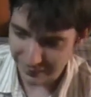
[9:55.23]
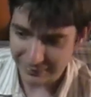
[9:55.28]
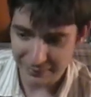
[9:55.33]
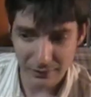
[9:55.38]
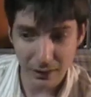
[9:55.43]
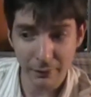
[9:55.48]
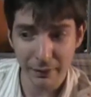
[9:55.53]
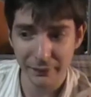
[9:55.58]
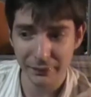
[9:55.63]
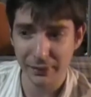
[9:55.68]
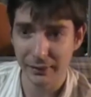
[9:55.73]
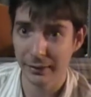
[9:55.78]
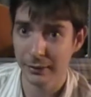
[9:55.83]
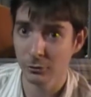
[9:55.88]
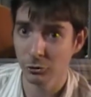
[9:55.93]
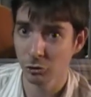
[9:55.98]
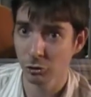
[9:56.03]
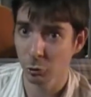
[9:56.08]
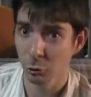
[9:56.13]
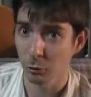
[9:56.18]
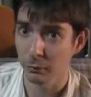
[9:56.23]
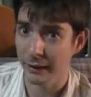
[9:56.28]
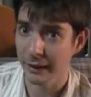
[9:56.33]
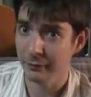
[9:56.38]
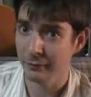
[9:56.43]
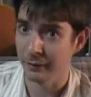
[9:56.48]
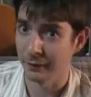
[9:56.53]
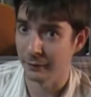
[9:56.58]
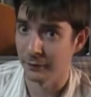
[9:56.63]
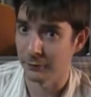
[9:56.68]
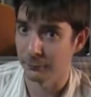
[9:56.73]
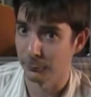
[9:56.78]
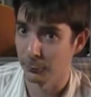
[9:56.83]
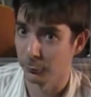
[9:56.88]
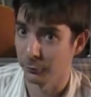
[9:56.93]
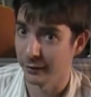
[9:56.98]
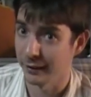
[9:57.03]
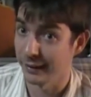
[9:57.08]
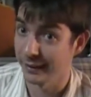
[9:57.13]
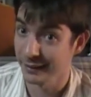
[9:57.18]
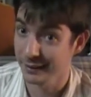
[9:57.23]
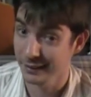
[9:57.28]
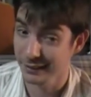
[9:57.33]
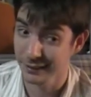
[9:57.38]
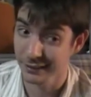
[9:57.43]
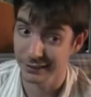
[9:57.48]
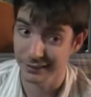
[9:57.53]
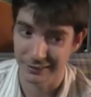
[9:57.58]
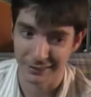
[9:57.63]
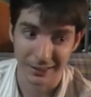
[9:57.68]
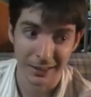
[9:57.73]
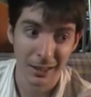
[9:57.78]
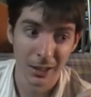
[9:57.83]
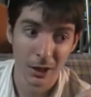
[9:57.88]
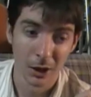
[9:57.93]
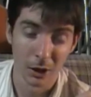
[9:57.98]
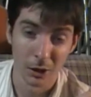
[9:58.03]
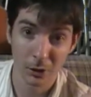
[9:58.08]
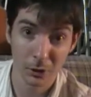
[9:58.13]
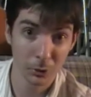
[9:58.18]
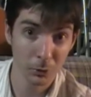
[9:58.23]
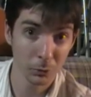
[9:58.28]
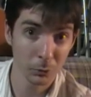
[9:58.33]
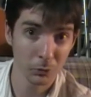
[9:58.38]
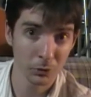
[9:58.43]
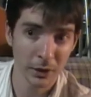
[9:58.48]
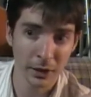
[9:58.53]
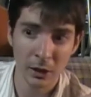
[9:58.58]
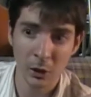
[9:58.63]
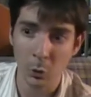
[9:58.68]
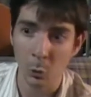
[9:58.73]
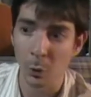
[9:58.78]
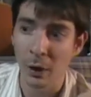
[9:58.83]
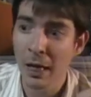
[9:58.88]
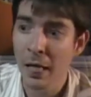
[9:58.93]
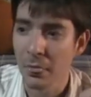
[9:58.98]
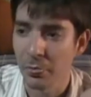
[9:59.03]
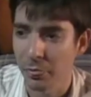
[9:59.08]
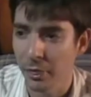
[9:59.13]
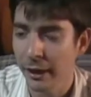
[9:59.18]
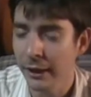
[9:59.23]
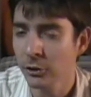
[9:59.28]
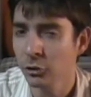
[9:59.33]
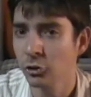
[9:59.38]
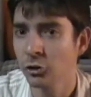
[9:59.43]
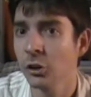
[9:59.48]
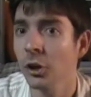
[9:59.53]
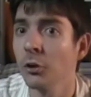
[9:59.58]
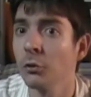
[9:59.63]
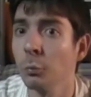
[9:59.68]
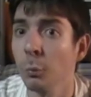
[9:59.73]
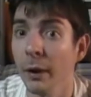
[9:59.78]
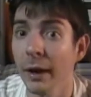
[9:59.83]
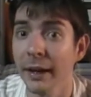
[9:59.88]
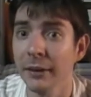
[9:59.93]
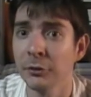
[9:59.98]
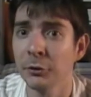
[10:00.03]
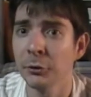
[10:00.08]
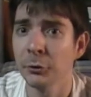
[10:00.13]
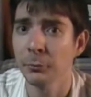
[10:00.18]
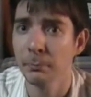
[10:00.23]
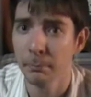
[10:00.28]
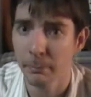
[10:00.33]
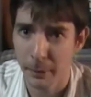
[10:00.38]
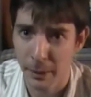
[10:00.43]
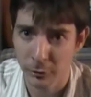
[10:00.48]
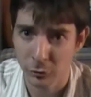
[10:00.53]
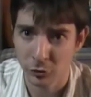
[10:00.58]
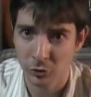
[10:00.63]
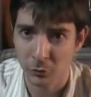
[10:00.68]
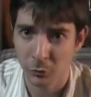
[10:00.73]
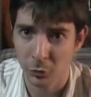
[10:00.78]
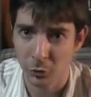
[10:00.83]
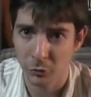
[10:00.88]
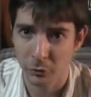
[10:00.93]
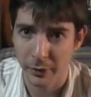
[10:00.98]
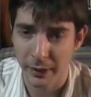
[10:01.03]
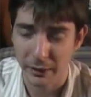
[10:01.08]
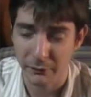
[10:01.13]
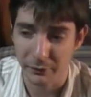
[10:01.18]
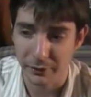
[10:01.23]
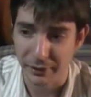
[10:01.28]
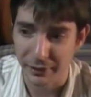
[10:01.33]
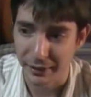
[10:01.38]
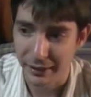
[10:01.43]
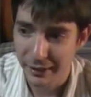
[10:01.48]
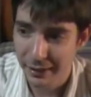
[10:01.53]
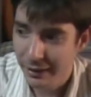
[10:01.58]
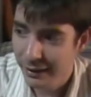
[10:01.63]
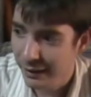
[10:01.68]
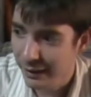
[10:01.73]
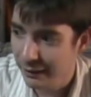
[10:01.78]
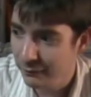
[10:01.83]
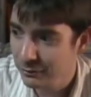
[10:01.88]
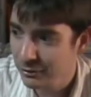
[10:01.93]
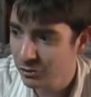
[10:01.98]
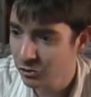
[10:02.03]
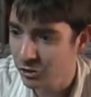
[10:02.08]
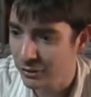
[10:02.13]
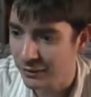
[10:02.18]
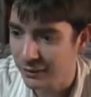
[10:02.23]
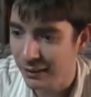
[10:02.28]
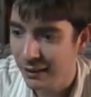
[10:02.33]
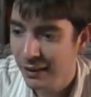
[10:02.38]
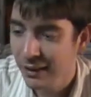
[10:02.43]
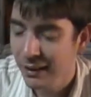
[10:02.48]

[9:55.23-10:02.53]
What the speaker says: it's not like they didn't show a raven in this movie. Oh no, they showed way too much of the raven. It was just